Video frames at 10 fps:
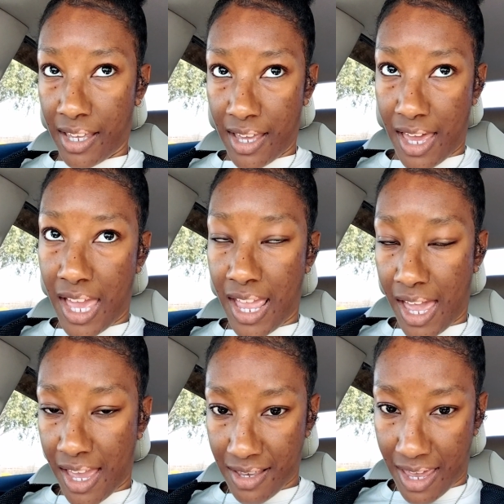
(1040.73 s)
And it
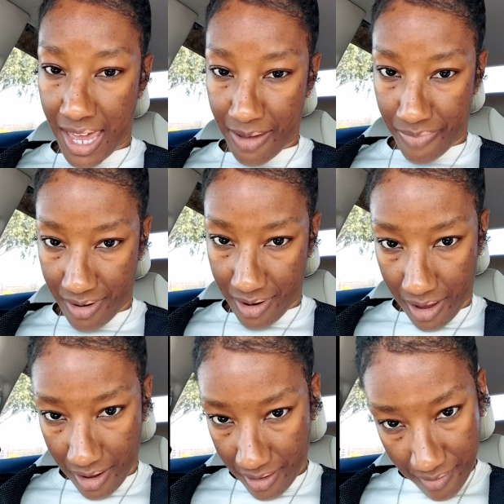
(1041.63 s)
hasn't happened yet.
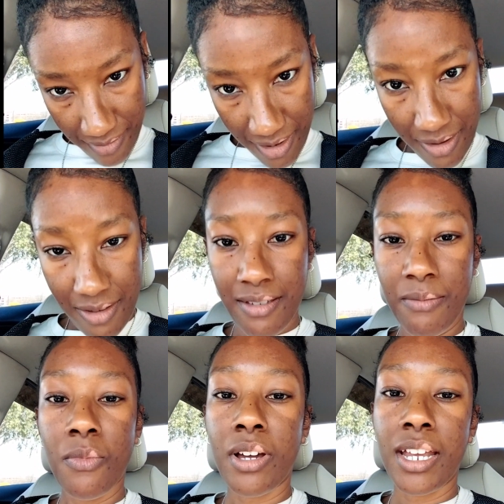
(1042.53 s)
I'm
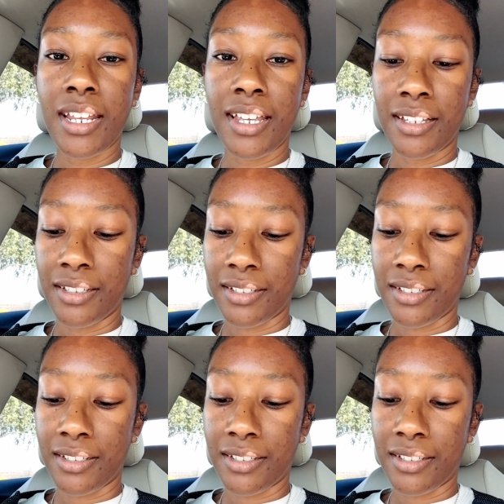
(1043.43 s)
waiting.